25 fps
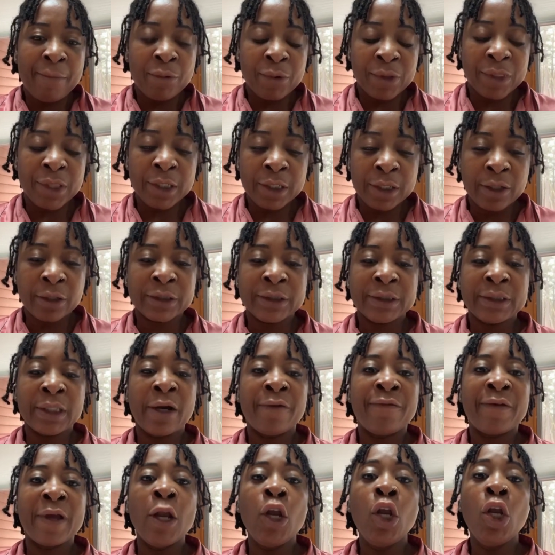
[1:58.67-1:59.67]
within
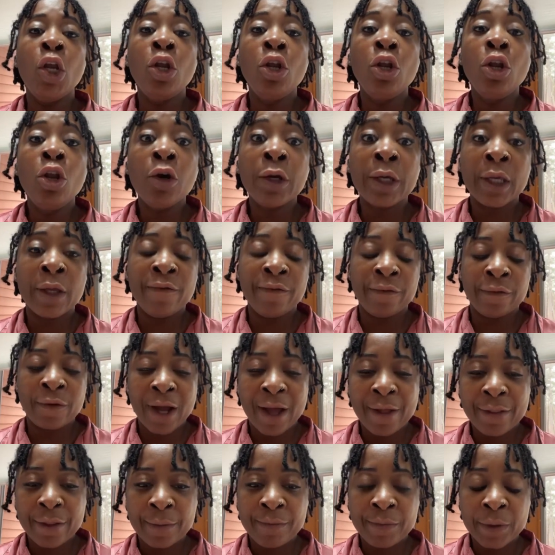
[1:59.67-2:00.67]
yourself and looking for
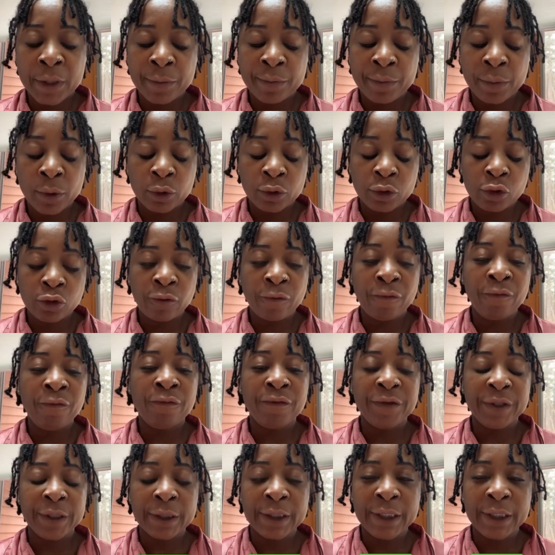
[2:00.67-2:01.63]
other people to feel